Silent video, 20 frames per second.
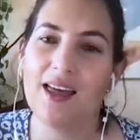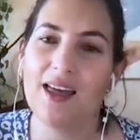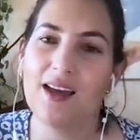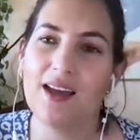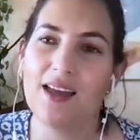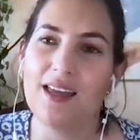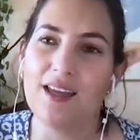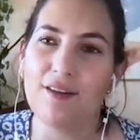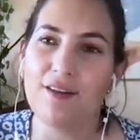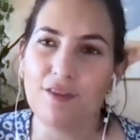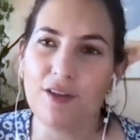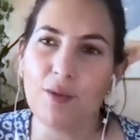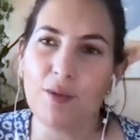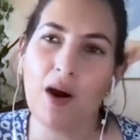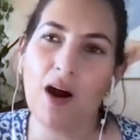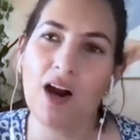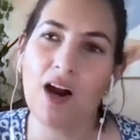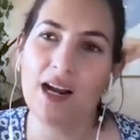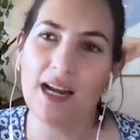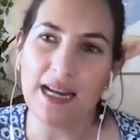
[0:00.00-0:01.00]
if you
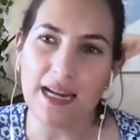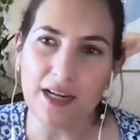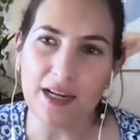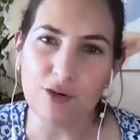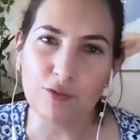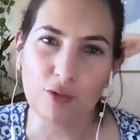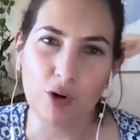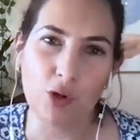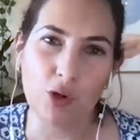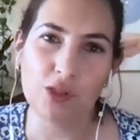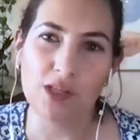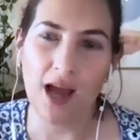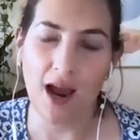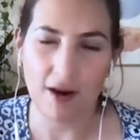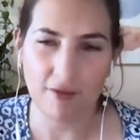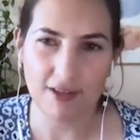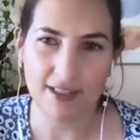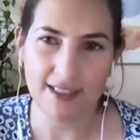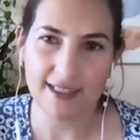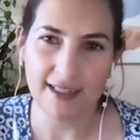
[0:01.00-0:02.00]
are in a role
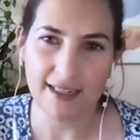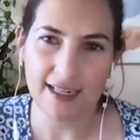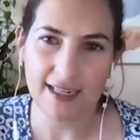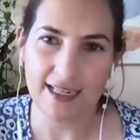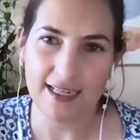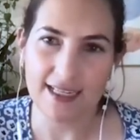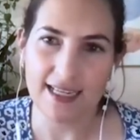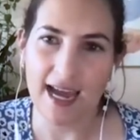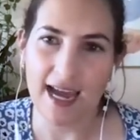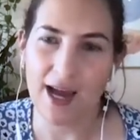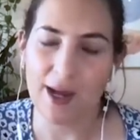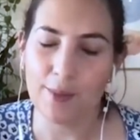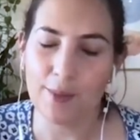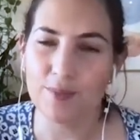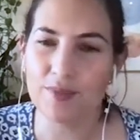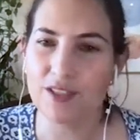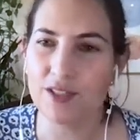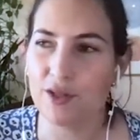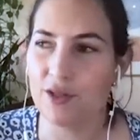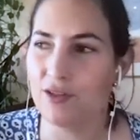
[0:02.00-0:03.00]
currently,
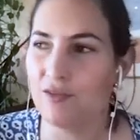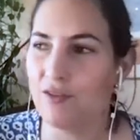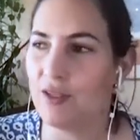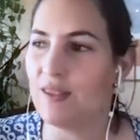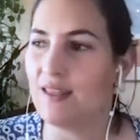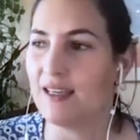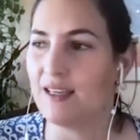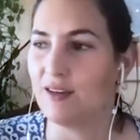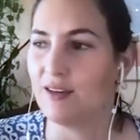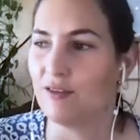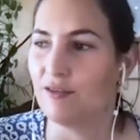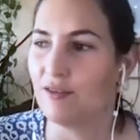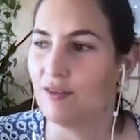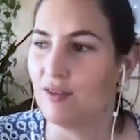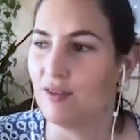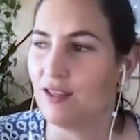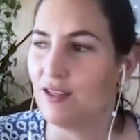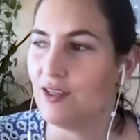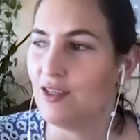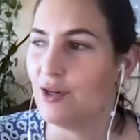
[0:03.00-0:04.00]
so if you think of,
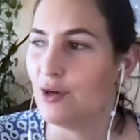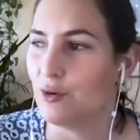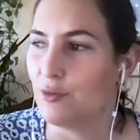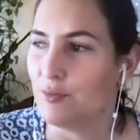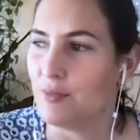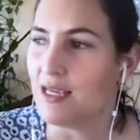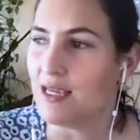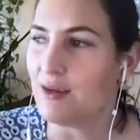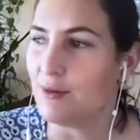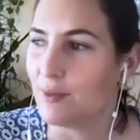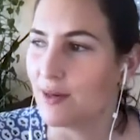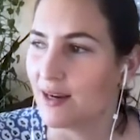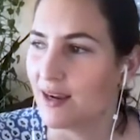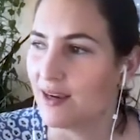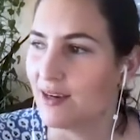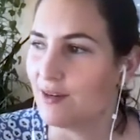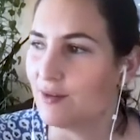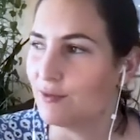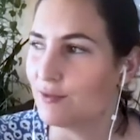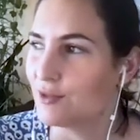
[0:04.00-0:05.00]
me when
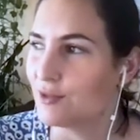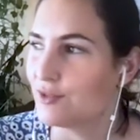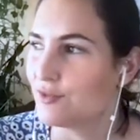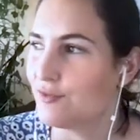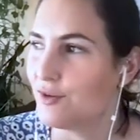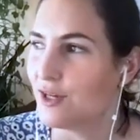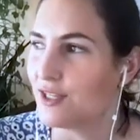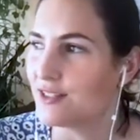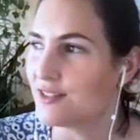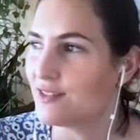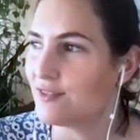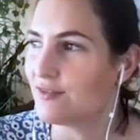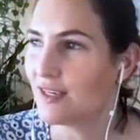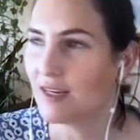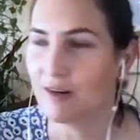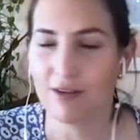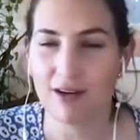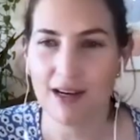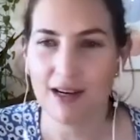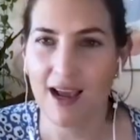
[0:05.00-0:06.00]
I was first
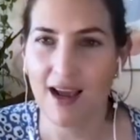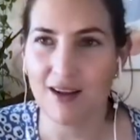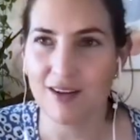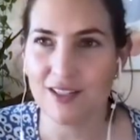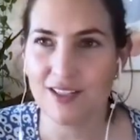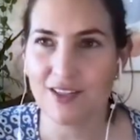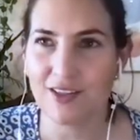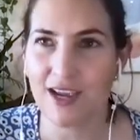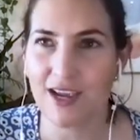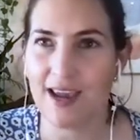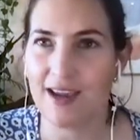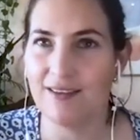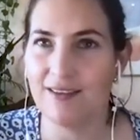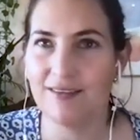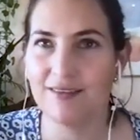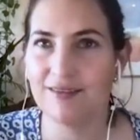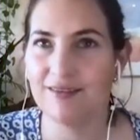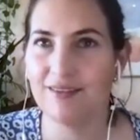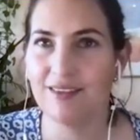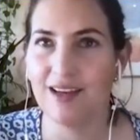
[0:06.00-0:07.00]
figuring out, okay,
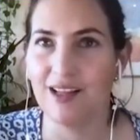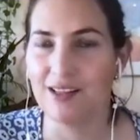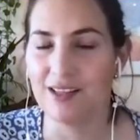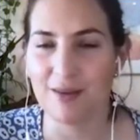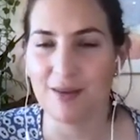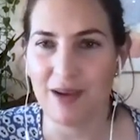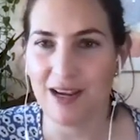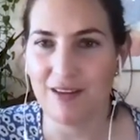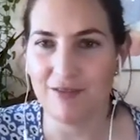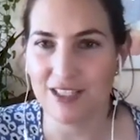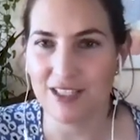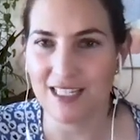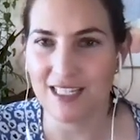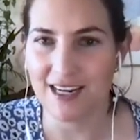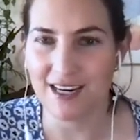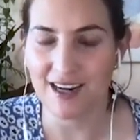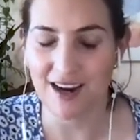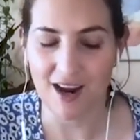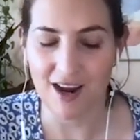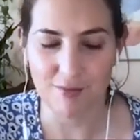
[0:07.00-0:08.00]
I'll get paid for
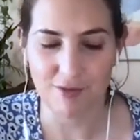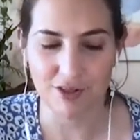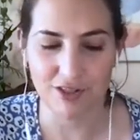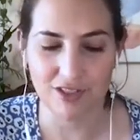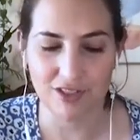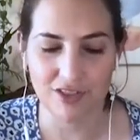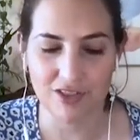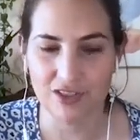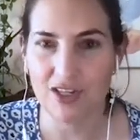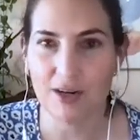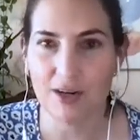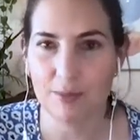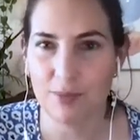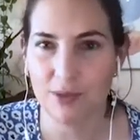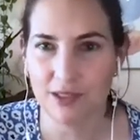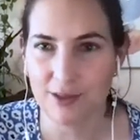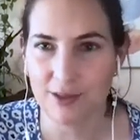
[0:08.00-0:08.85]
tech, I'm going to start building